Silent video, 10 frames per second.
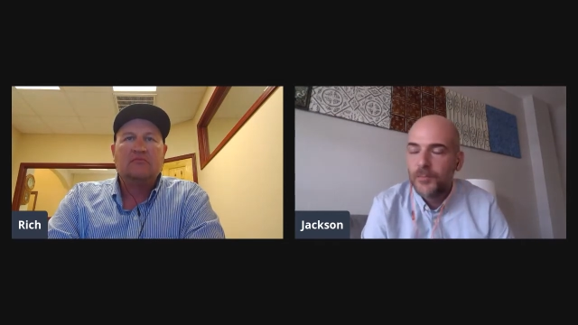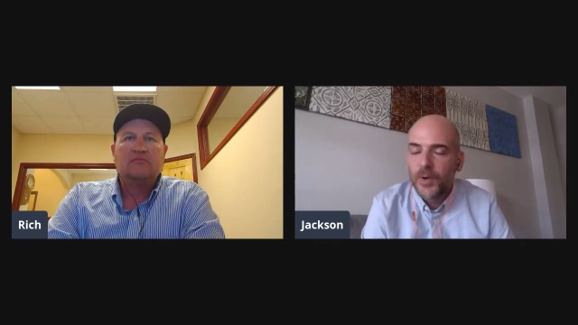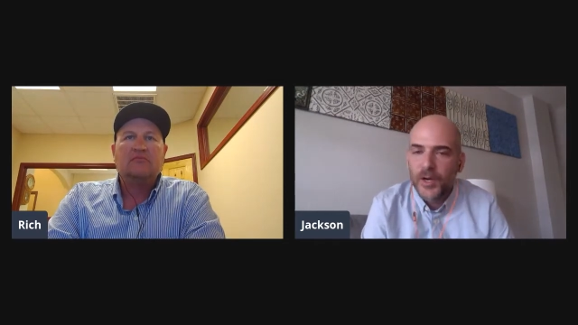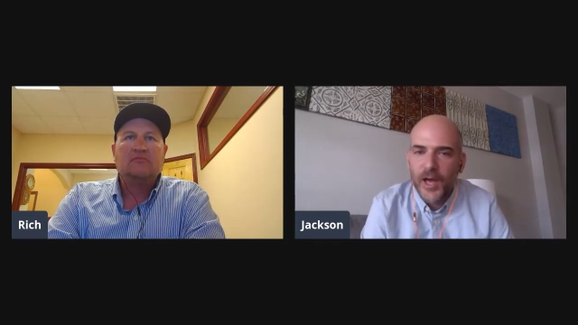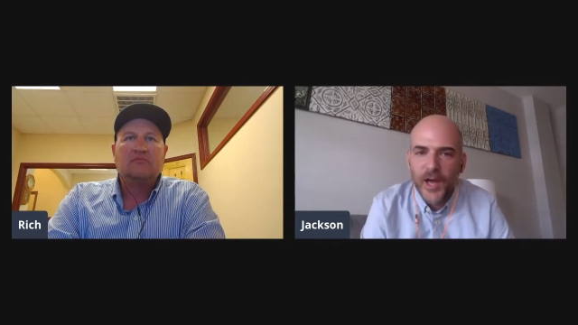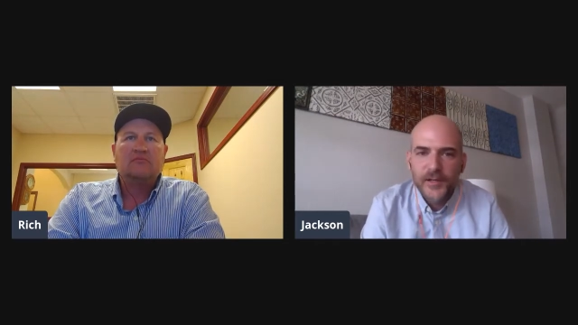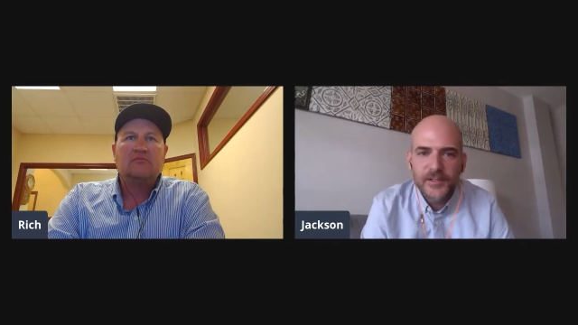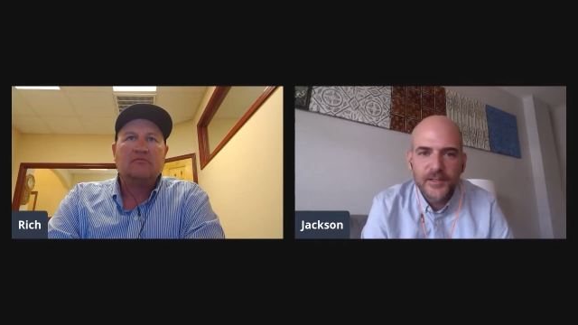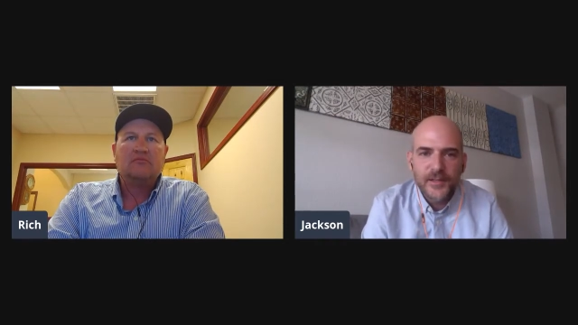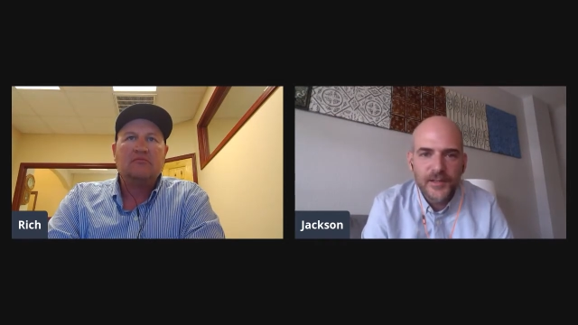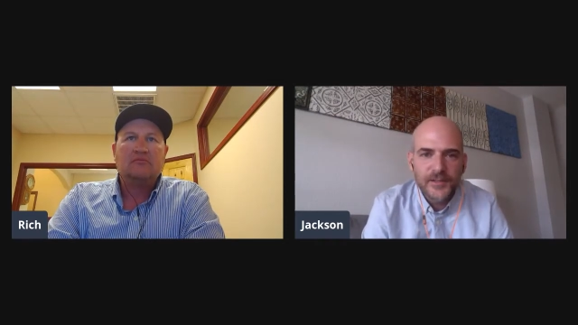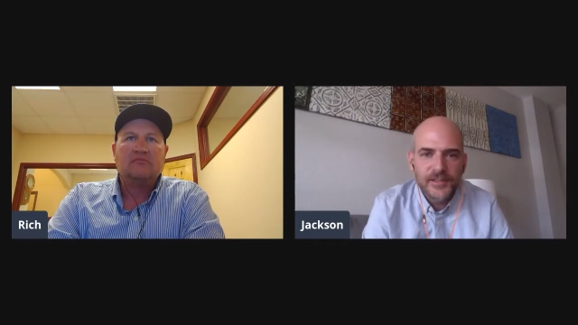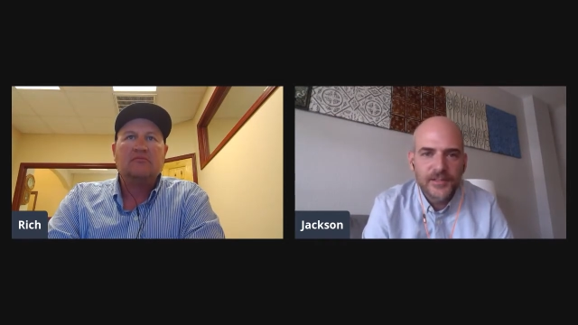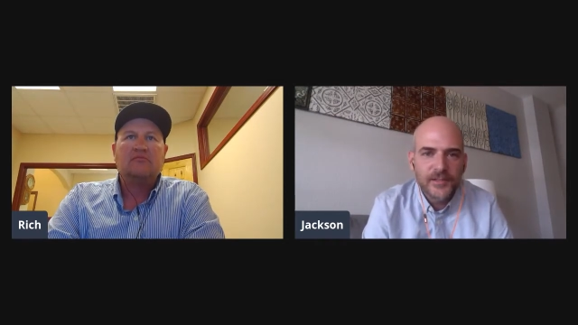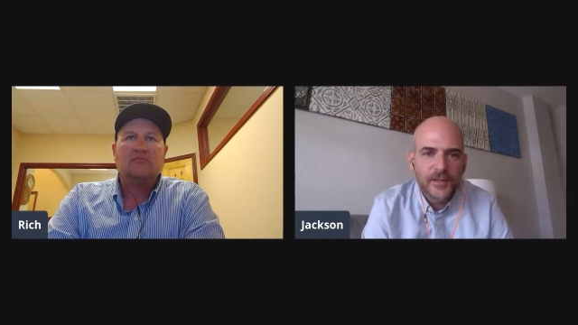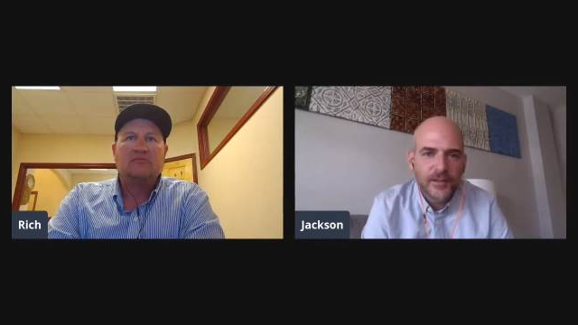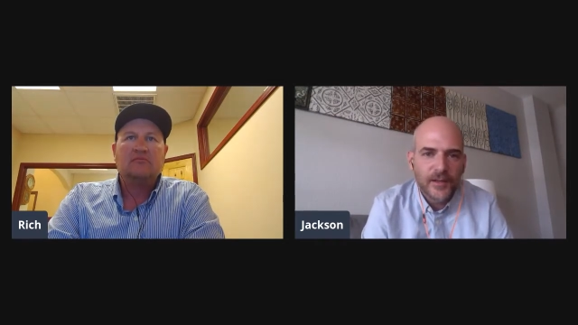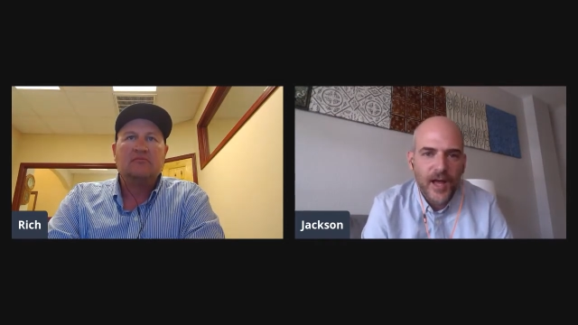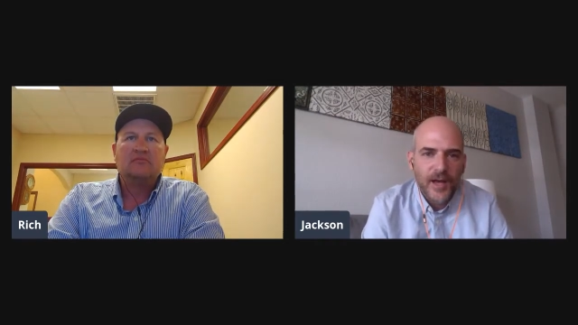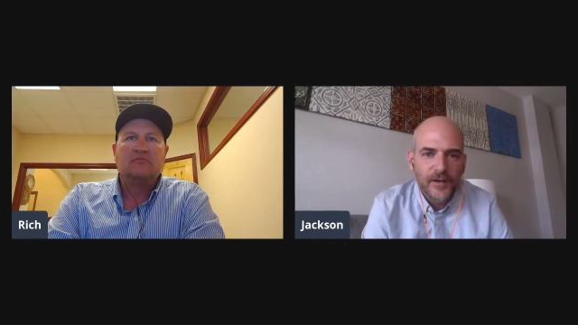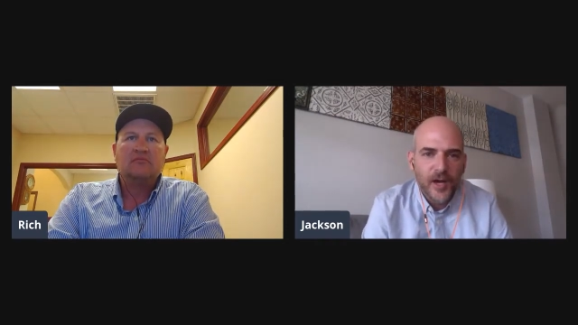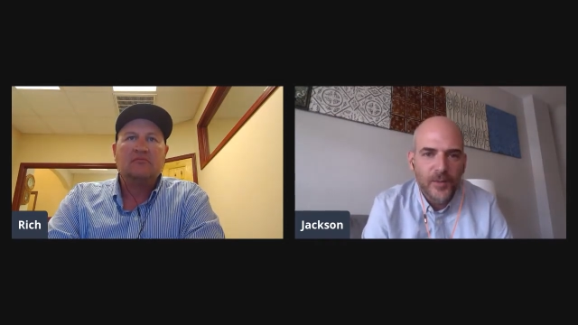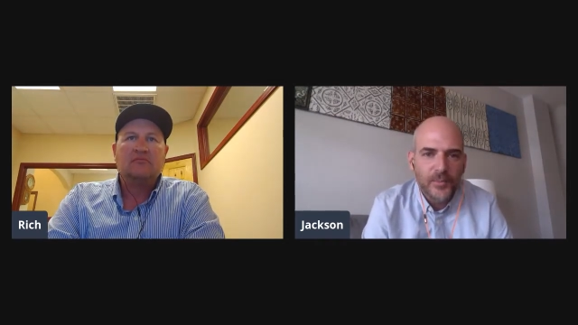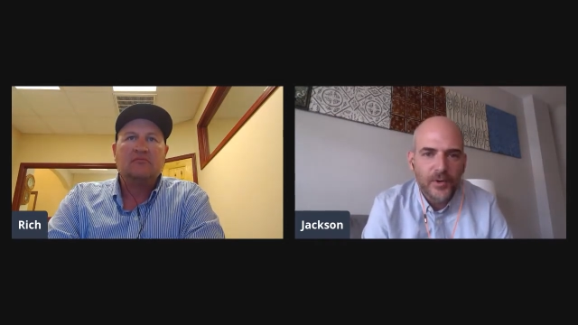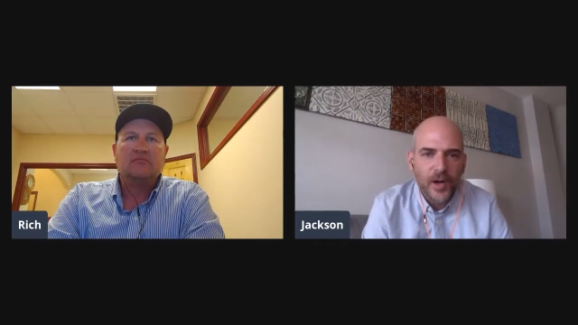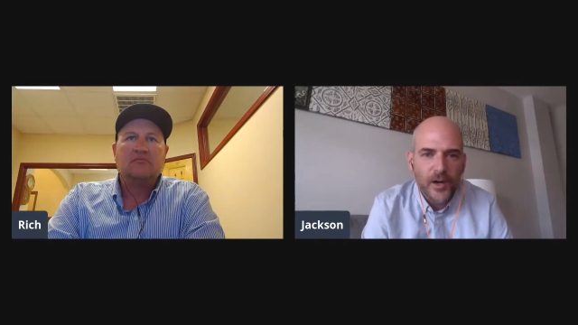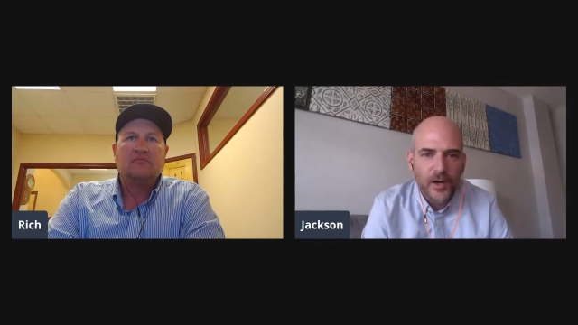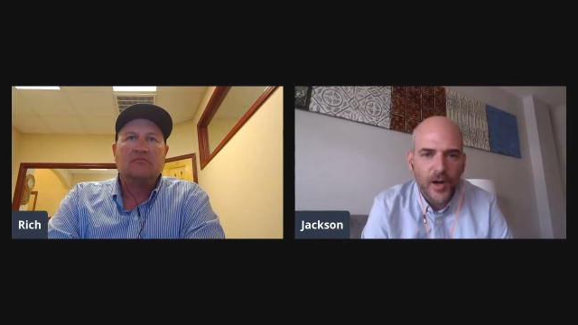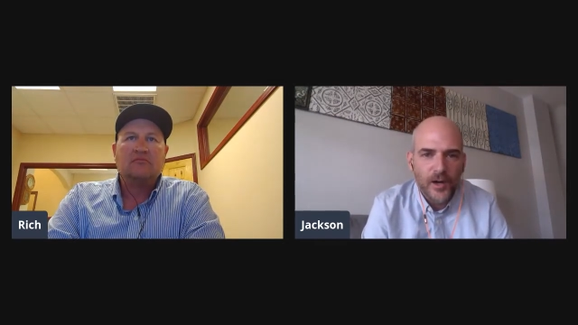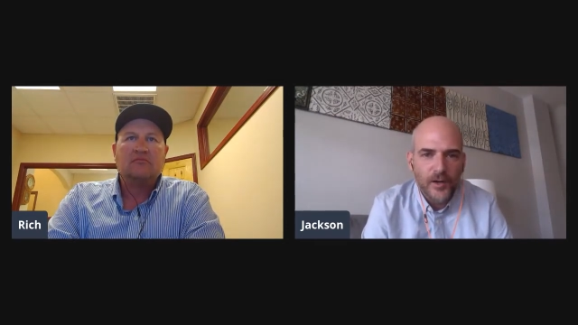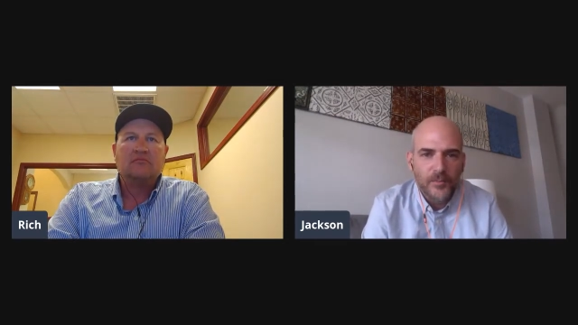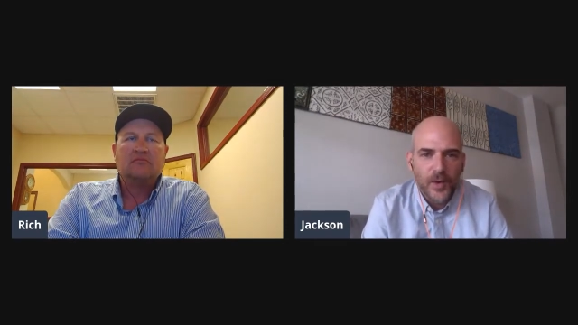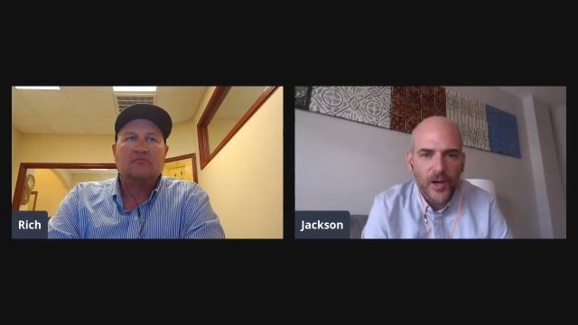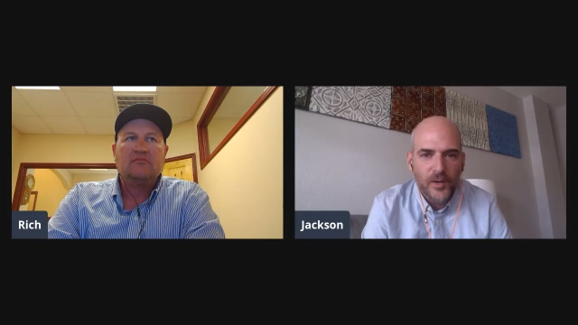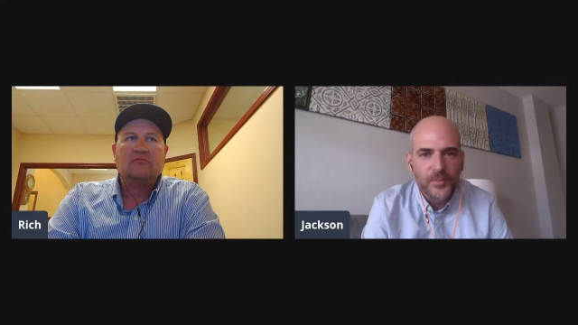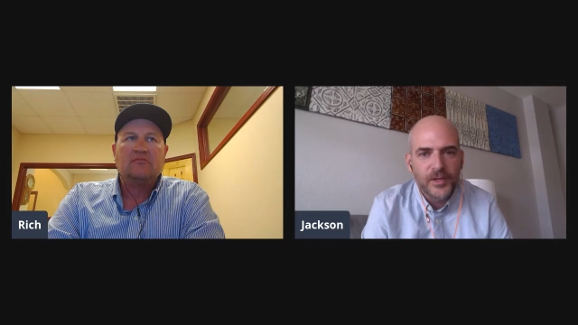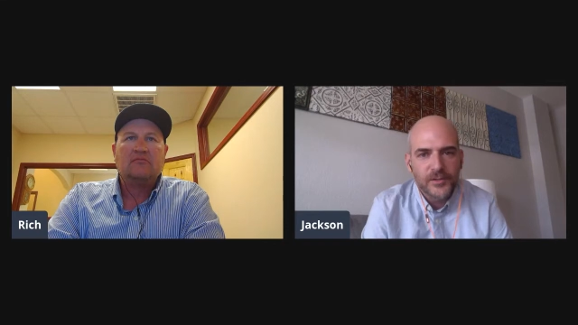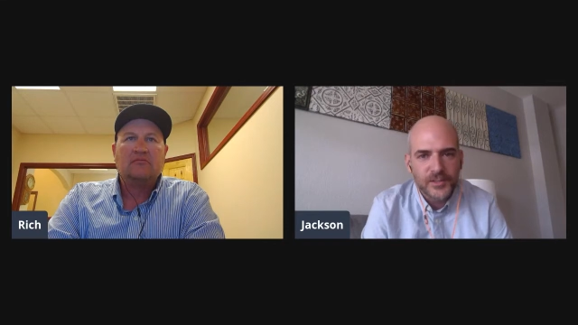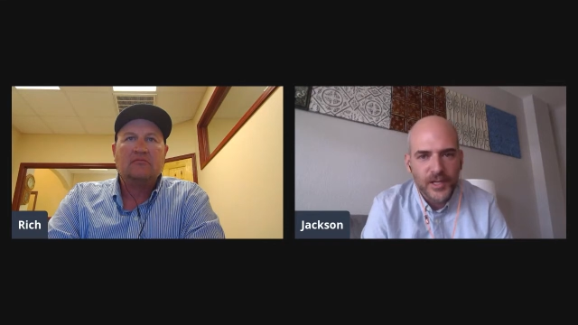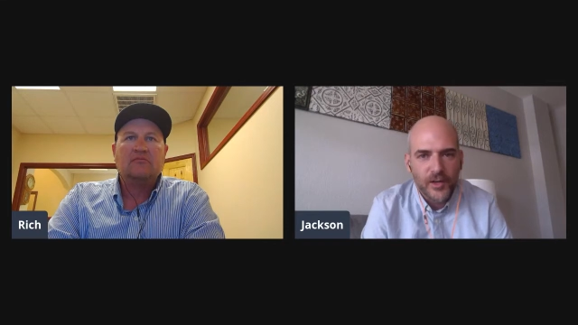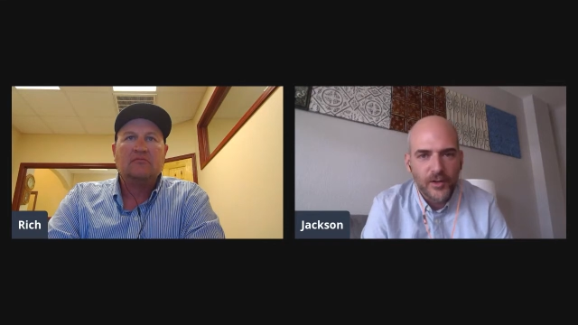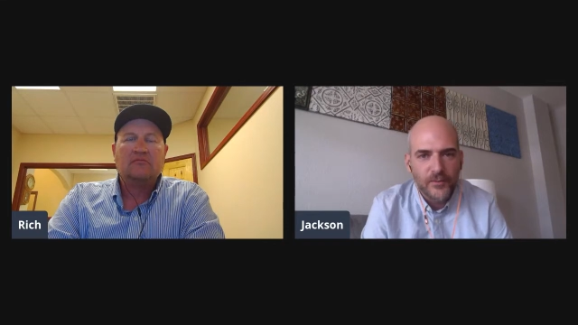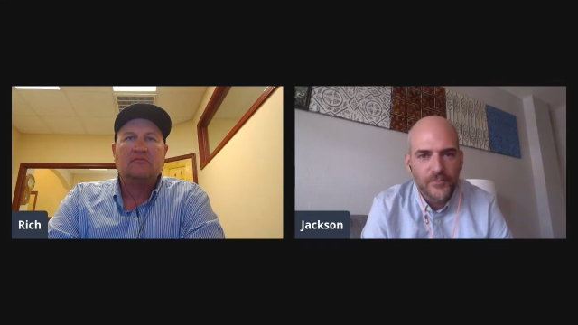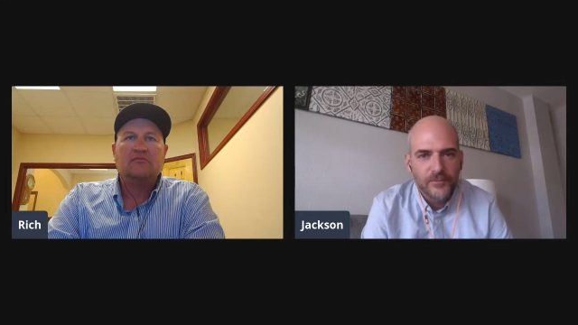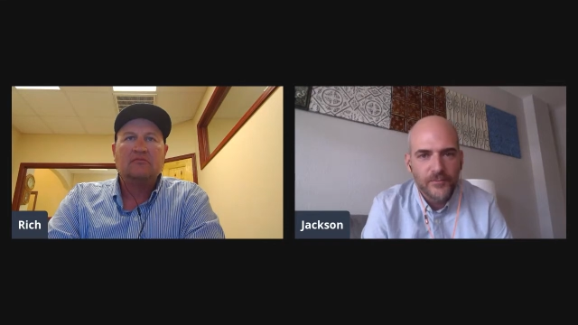Speaker 1: but how does this line up on a, on a, on a bigger scale of,